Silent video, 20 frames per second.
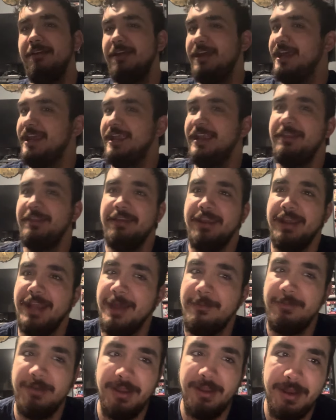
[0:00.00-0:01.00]
anything can
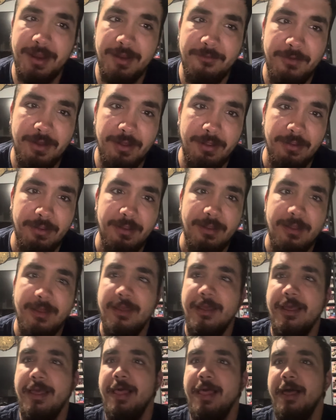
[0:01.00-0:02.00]
happen in the NFL.
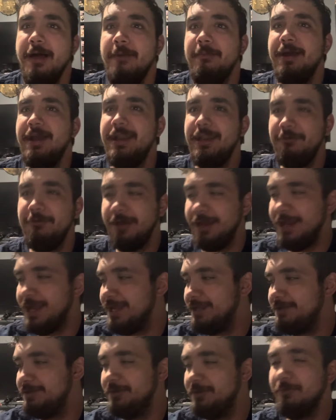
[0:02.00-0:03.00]
But anyway,
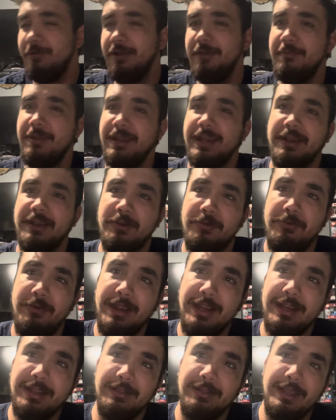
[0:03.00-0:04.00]
guys, just wanted to make a
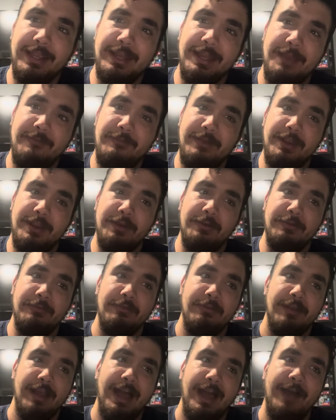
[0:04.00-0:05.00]
quick late night video
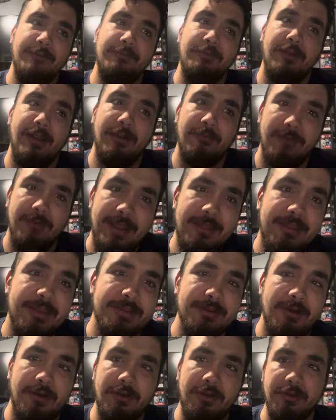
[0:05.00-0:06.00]
after I read this
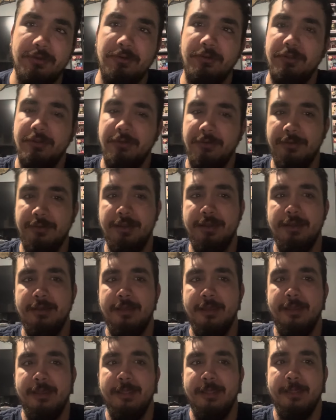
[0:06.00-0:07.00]
article.
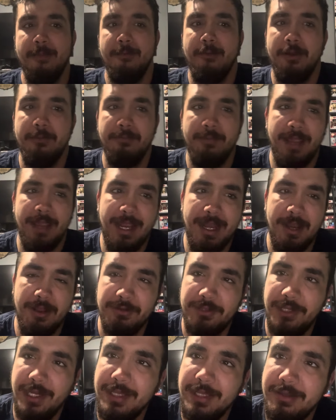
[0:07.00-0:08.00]
And I'll
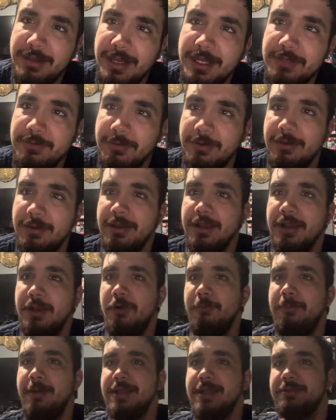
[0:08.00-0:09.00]
see you guys in the next one. Go
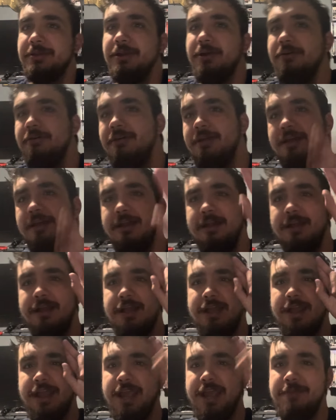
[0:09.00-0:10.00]
Pats, go.
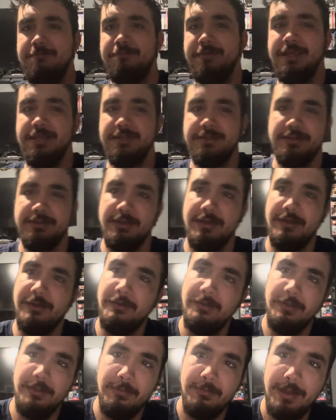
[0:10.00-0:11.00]
And peace.
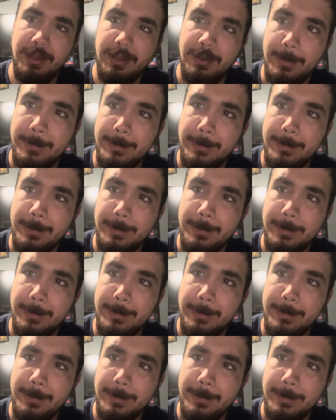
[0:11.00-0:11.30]
Bye.